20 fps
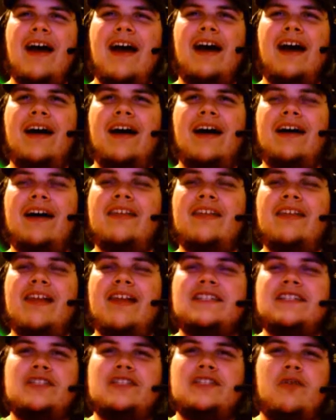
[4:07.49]
It's
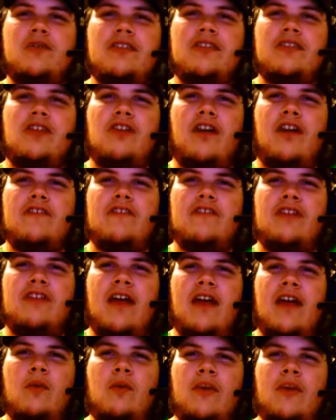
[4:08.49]
actually a Choice Scarf
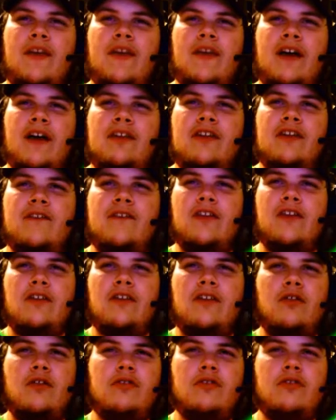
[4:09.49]
set with
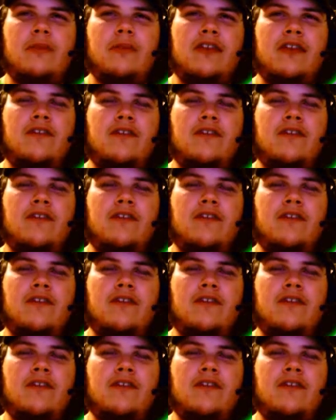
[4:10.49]
252 speed,